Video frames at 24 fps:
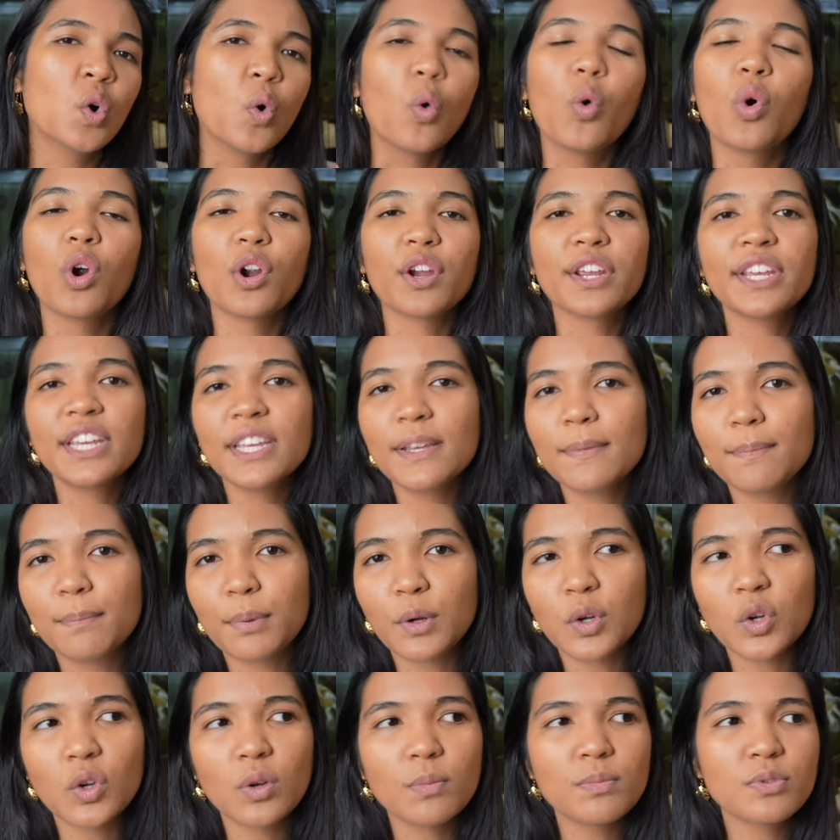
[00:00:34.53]
or heat
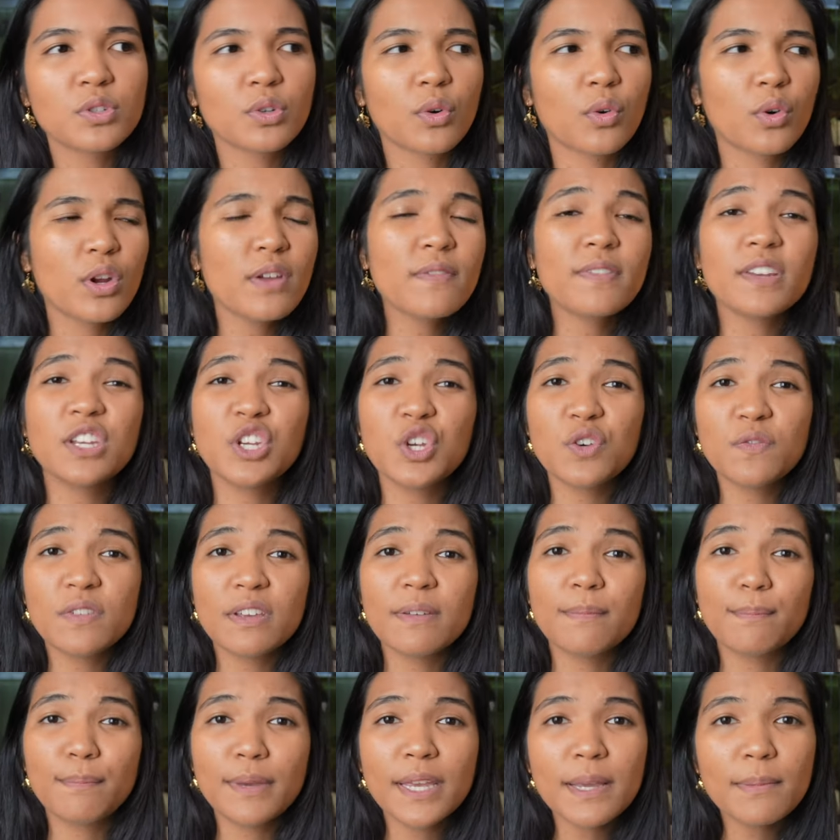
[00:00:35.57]
bulbs or even
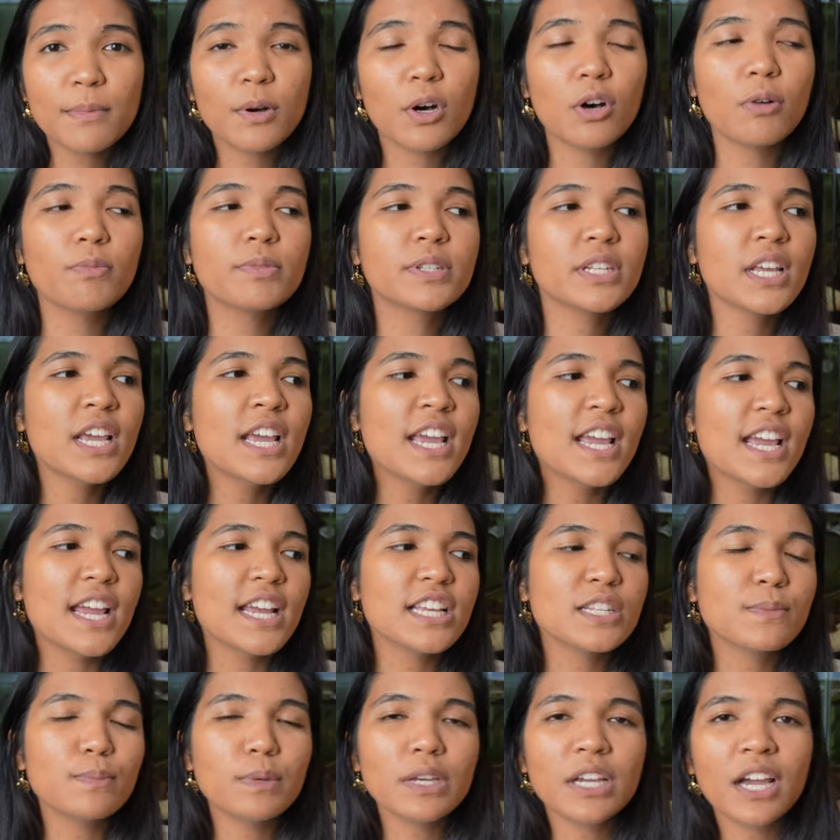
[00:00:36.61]
UVB bulbs
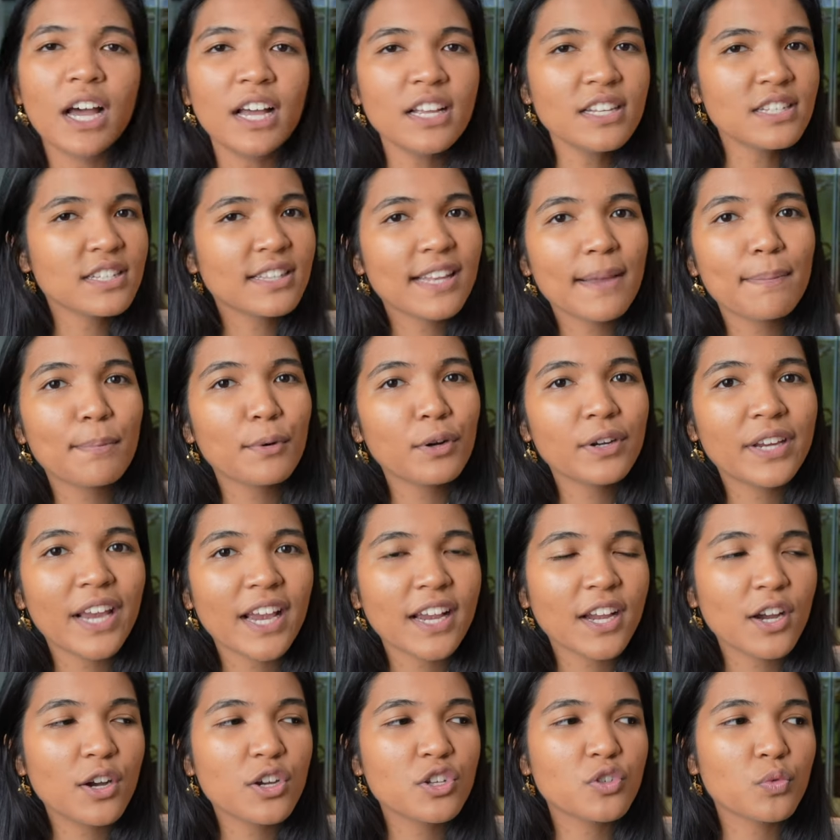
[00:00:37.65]
is because leopard
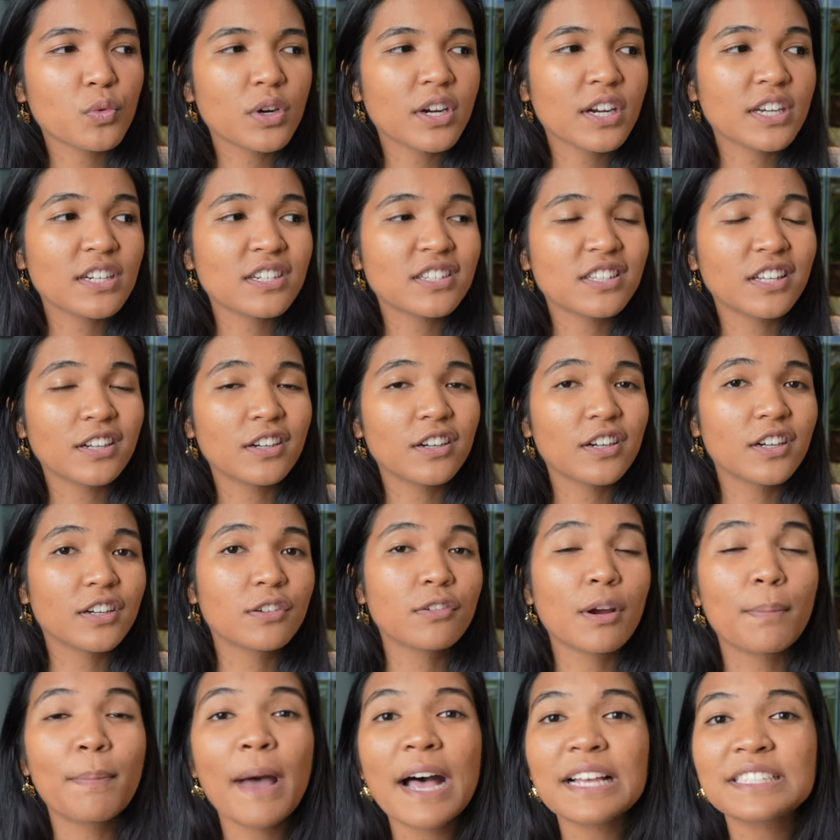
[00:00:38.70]
geckos were considered
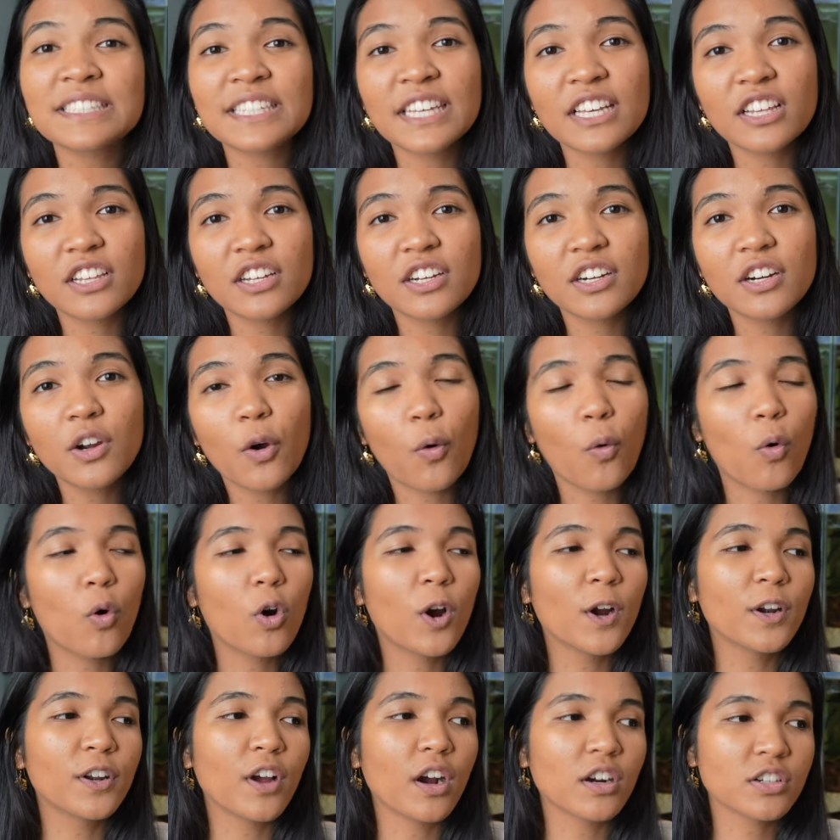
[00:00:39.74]
crepuscular
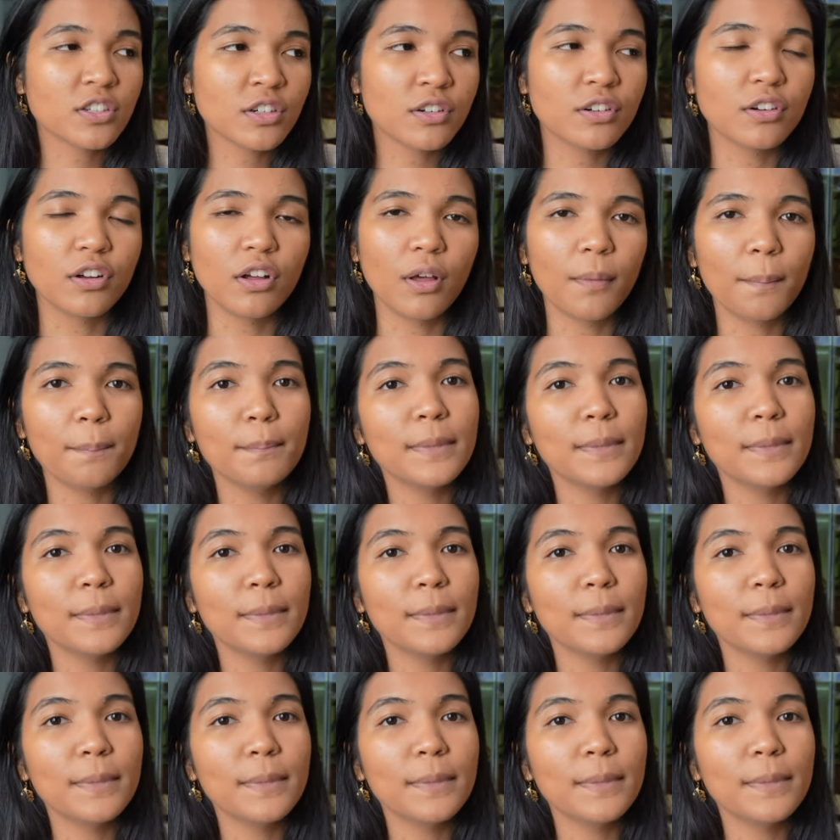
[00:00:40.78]
or nocturnal,